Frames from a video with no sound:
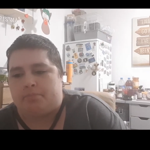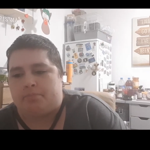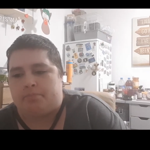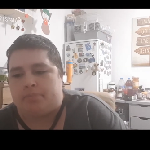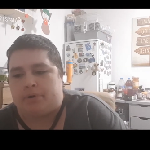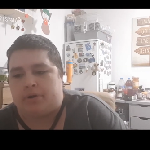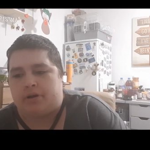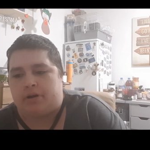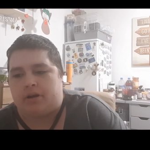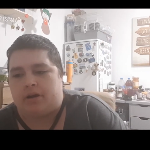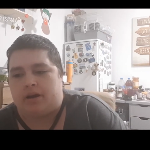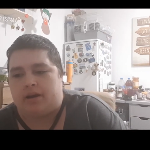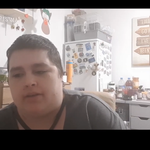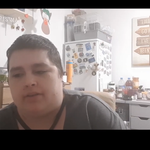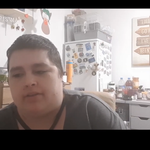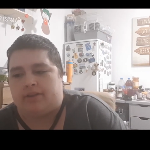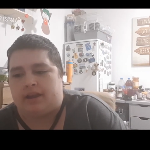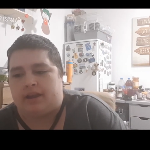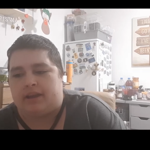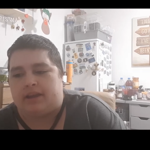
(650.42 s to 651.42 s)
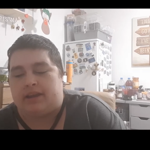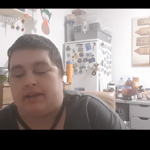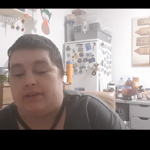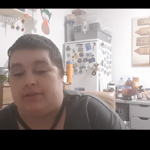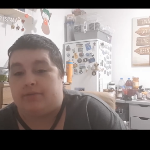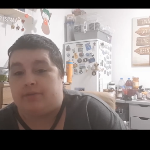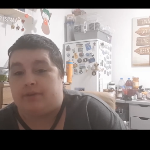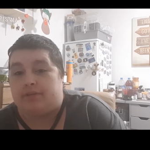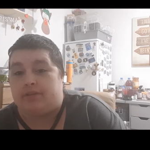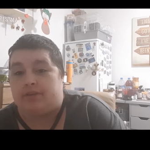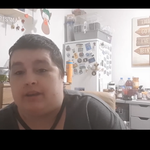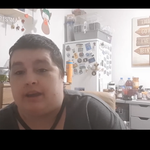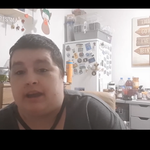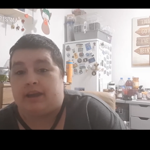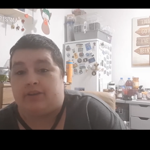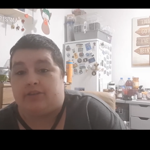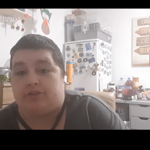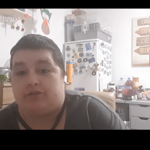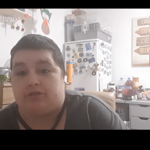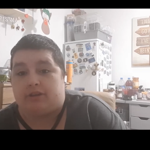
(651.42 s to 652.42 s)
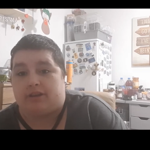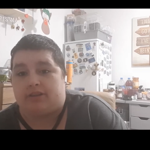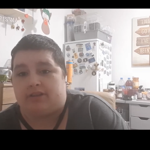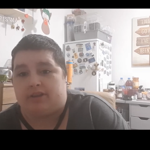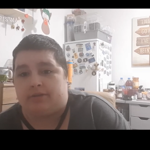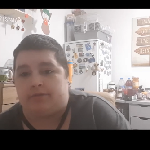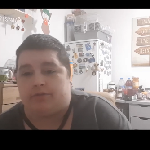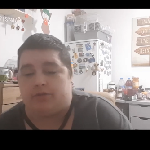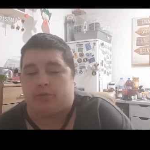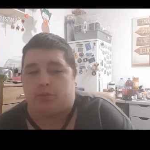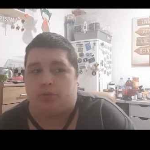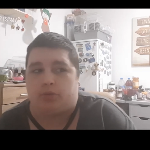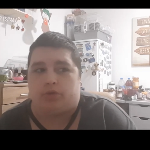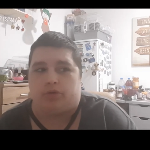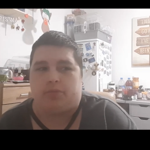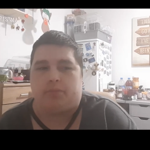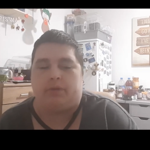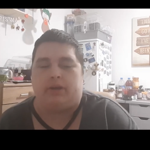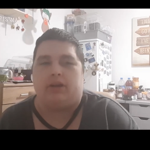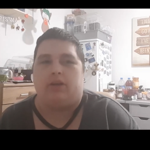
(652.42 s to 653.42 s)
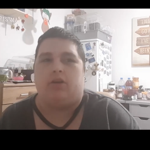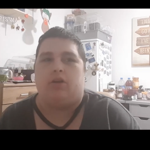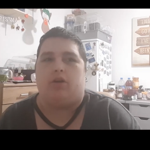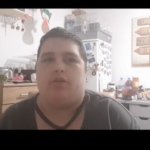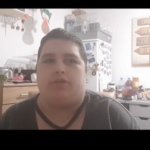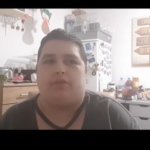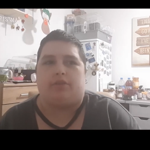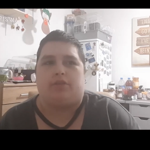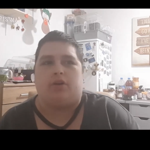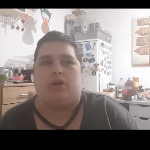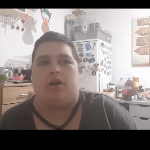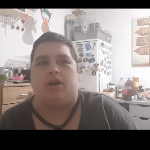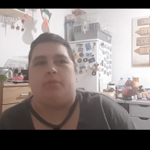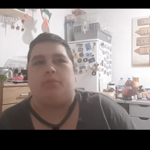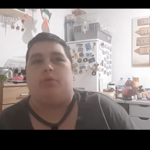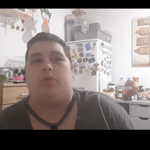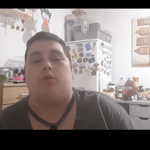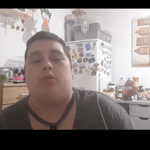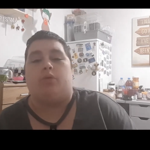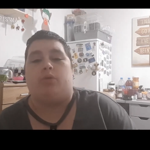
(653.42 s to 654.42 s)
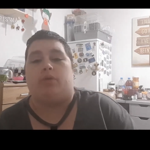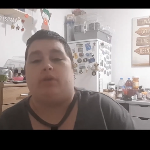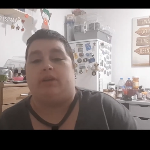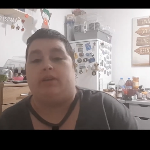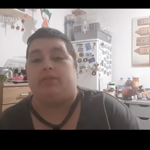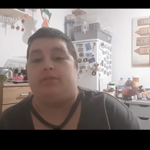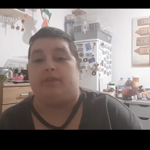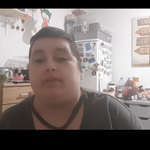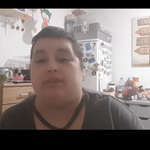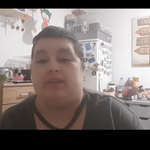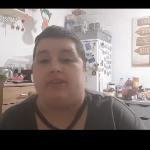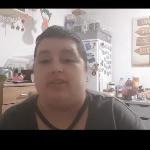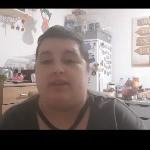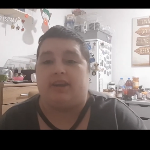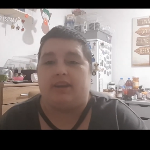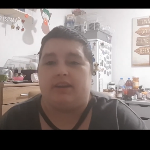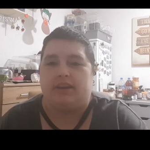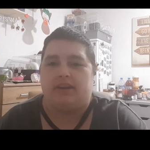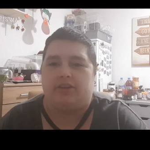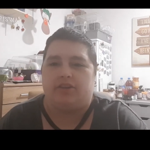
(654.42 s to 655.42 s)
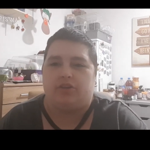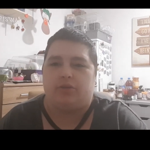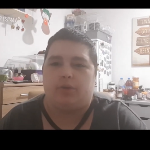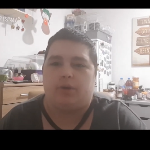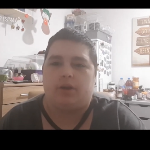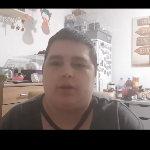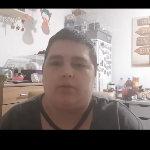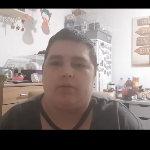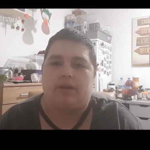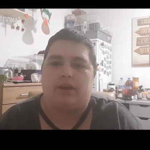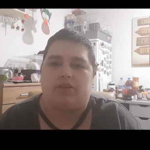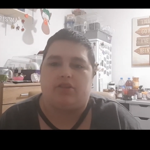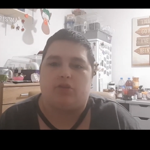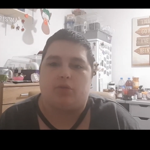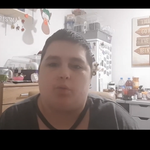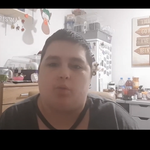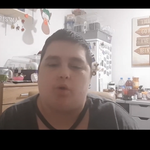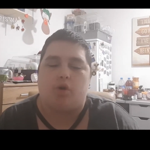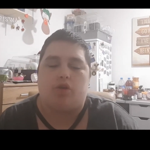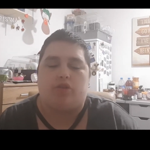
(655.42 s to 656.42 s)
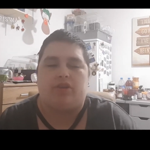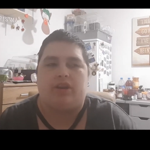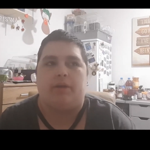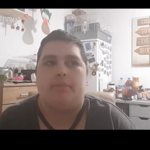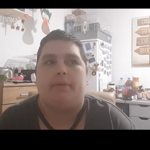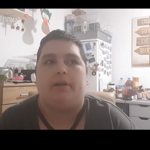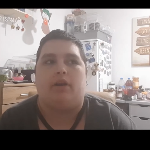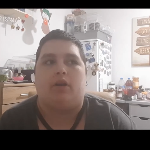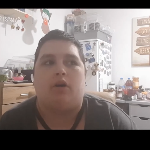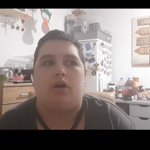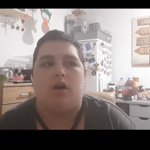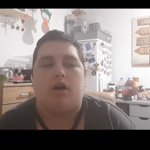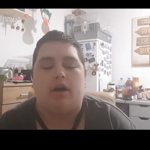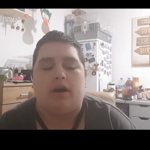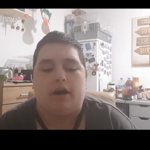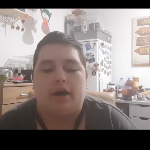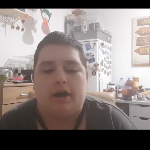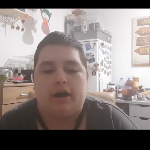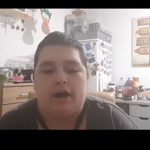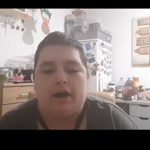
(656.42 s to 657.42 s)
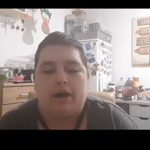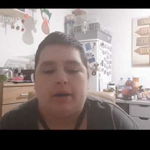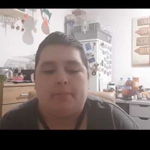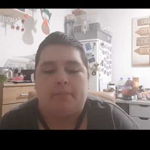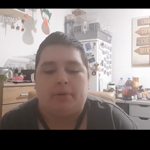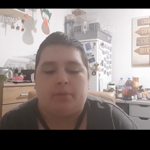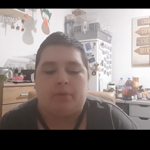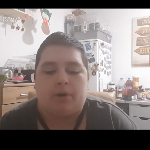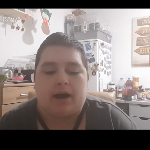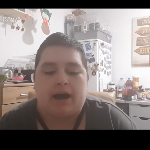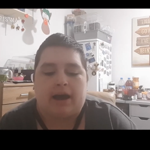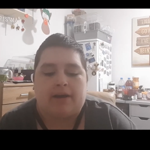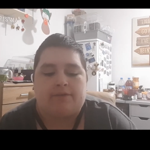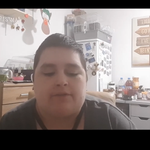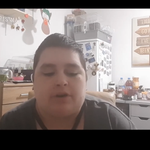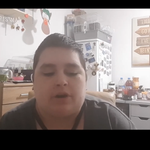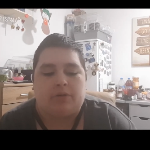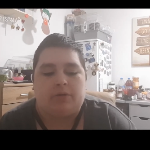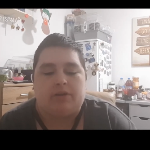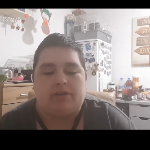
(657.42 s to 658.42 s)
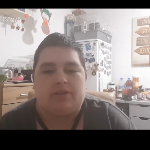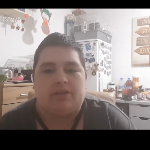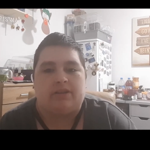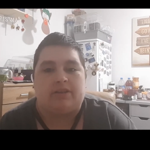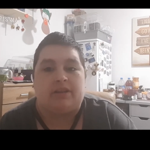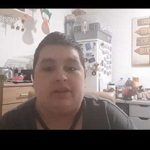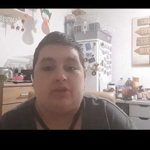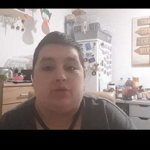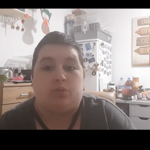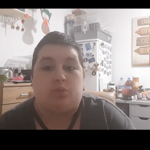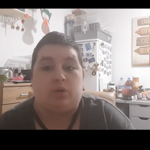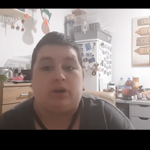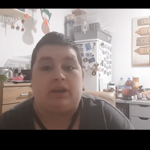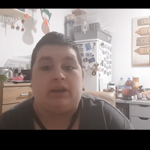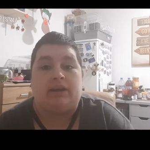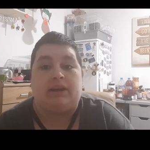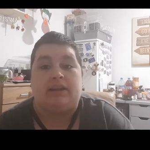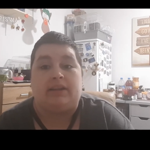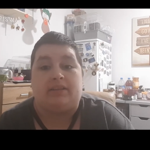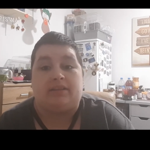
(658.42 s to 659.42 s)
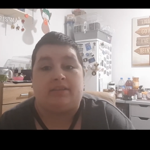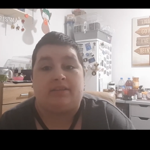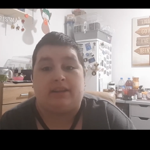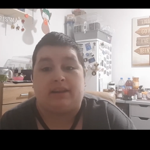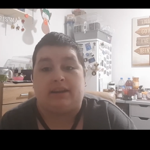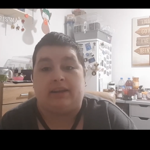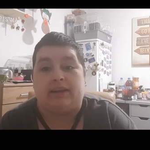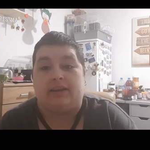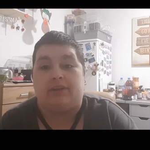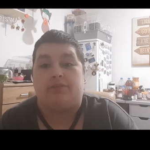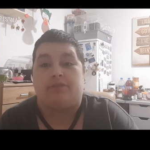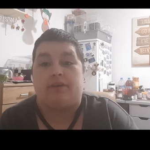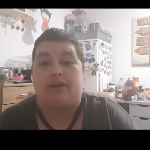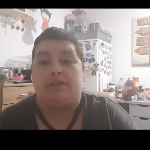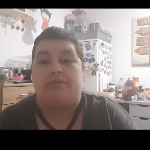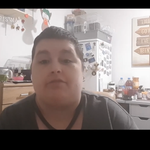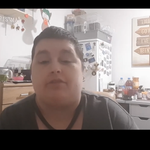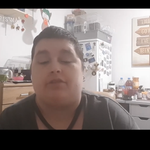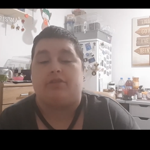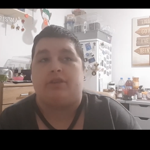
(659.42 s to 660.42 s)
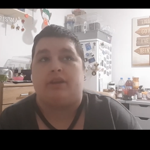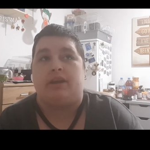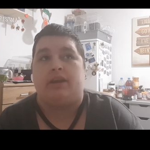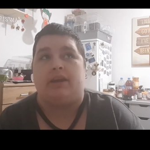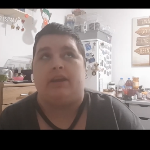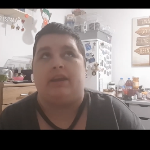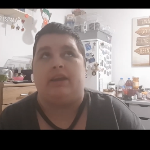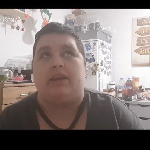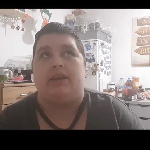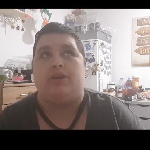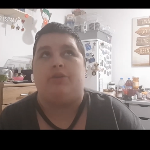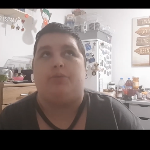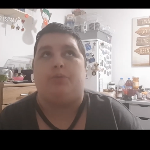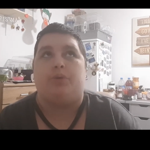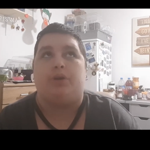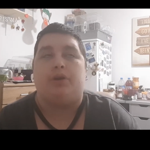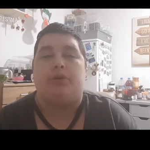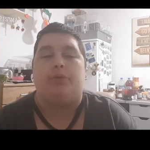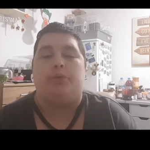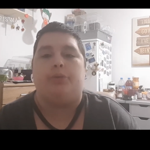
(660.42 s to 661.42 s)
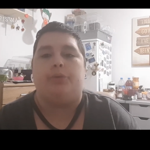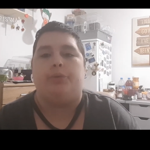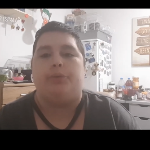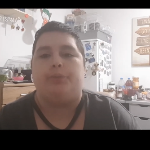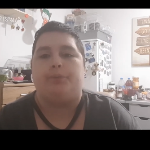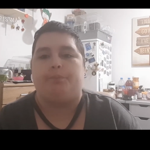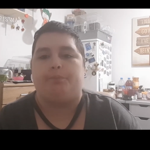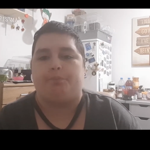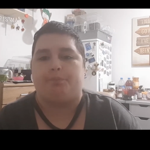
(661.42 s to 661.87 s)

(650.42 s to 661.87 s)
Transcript: But like I say, he's very cage aggressive towards me a lot of the time, or he's very skittish, so I don't get to watch him a lot. But what I have noticed is his wheel is still his favourite thing. He will